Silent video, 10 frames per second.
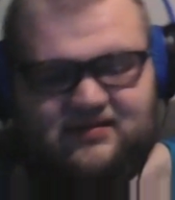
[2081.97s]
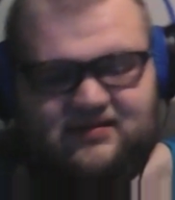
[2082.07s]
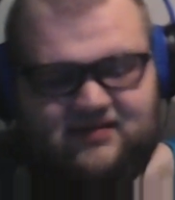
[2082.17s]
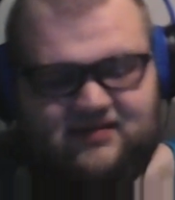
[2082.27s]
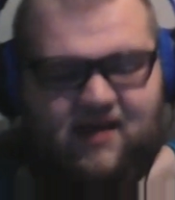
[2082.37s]
got
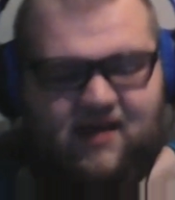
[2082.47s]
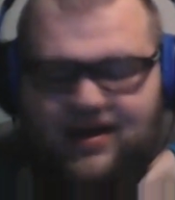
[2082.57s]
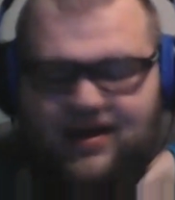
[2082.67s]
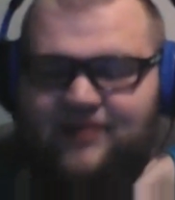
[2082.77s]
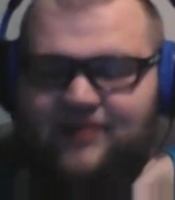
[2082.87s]
Wisconsin
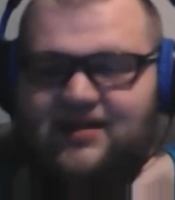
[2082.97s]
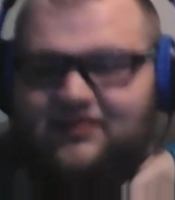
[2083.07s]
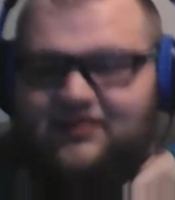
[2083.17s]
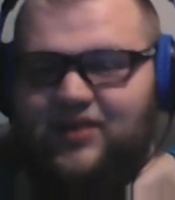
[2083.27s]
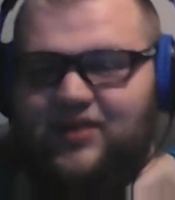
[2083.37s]
winning, buddy.
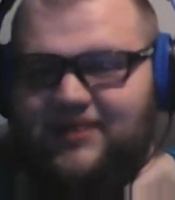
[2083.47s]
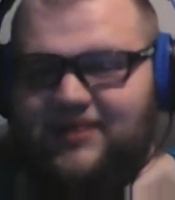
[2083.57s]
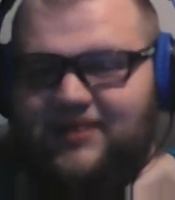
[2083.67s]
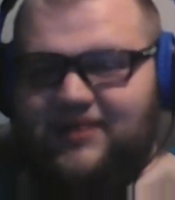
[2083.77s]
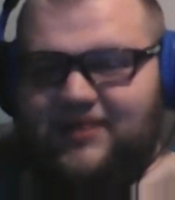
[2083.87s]

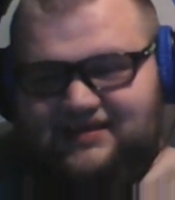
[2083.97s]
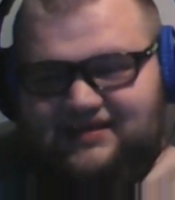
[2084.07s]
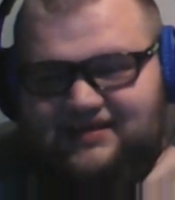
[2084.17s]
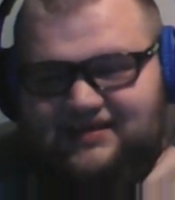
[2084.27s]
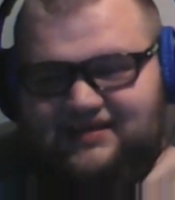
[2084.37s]

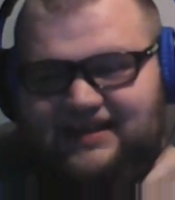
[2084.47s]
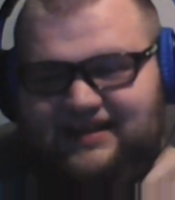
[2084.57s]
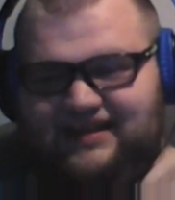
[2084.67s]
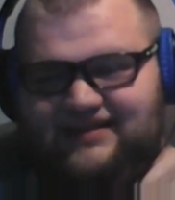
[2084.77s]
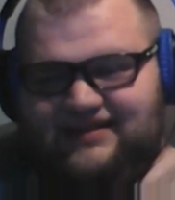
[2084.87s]

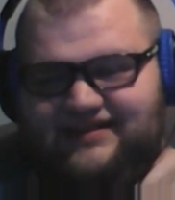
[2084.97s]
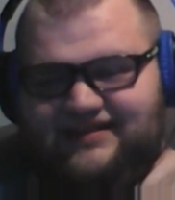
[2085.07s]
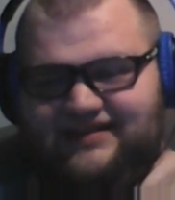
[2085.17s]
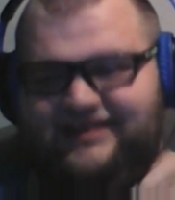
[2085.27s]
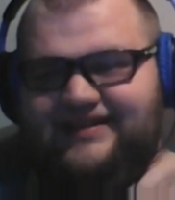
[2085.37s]
And
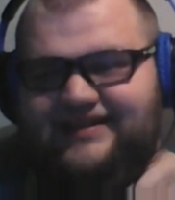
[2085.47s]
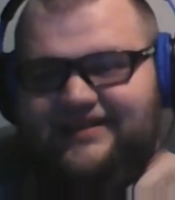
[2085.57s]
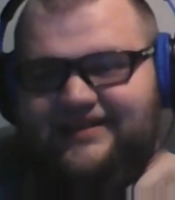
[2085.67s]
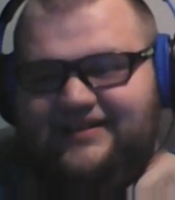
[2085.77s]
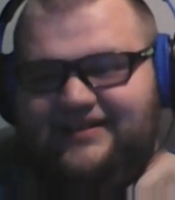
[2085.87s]

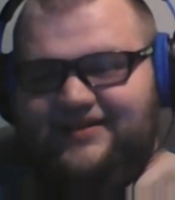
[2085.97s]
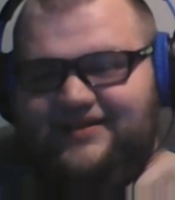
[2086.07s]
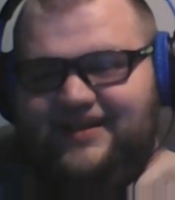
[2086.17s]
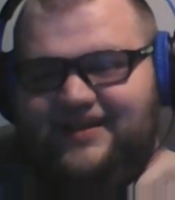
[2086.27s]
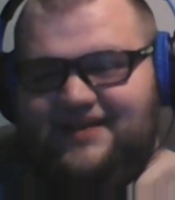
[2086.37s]

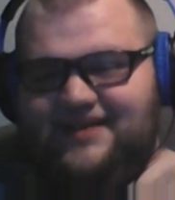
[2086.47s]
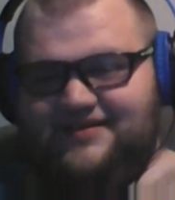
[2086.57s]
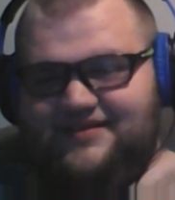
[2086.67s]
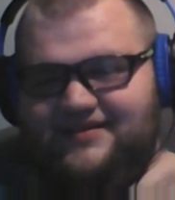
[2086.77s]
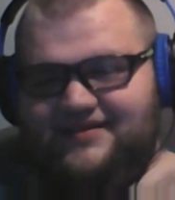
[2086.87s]
yeah.
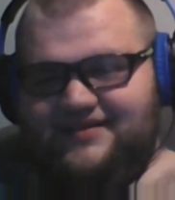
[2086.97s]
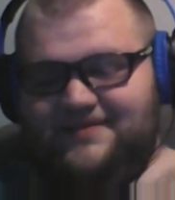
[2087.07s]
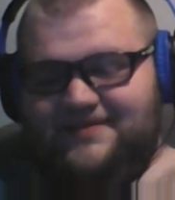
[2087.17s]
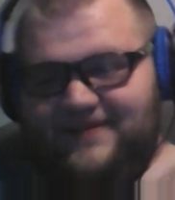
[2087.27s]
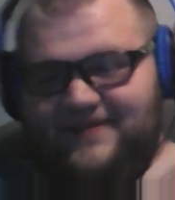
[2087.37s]

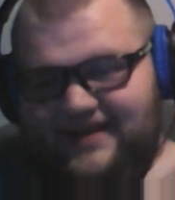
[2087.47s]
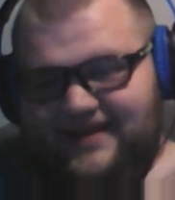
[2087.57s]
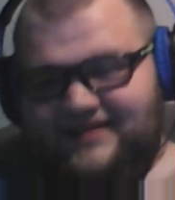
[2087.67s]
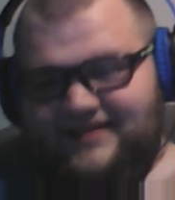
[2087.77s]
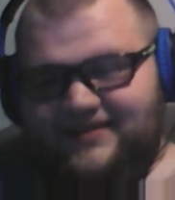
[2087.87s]

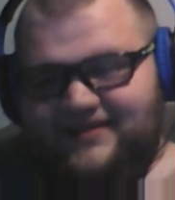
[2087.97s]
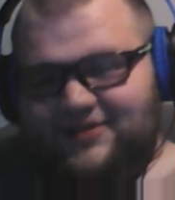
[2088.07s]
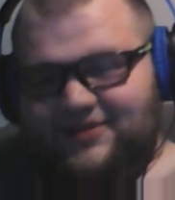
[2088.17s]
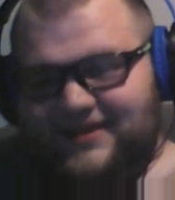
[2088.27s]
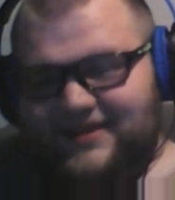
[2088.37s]
So there's our
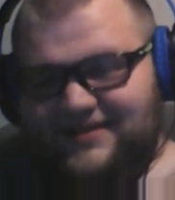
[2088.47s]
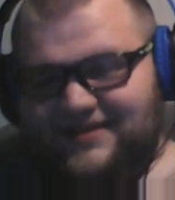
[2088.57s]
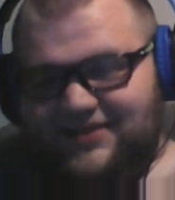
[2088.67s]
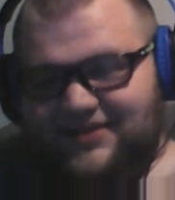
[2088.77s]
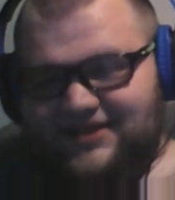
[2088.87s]
Big Ten
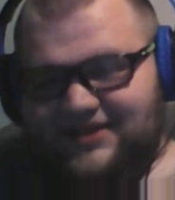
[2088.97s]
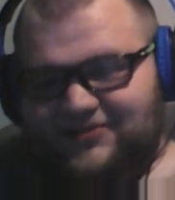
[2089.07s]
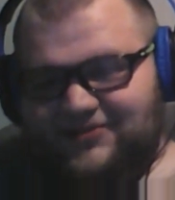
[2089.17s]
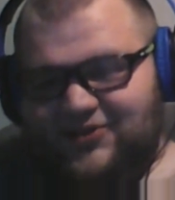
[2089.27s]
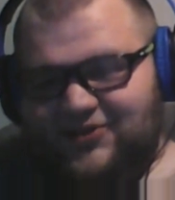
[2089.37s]
prediction. Real
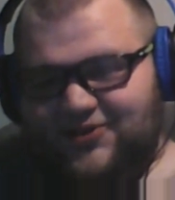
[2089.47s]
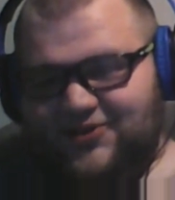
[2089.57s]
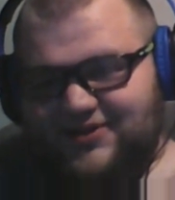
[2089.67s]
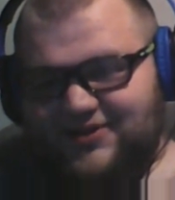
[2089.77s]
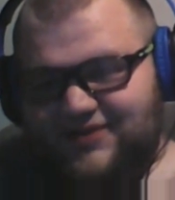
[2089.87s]
short
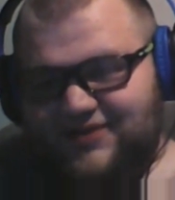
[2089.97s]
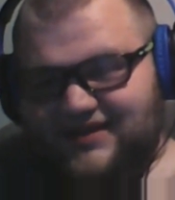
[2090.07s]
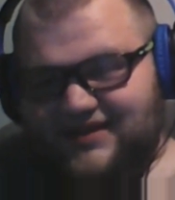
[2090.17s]
and sweet.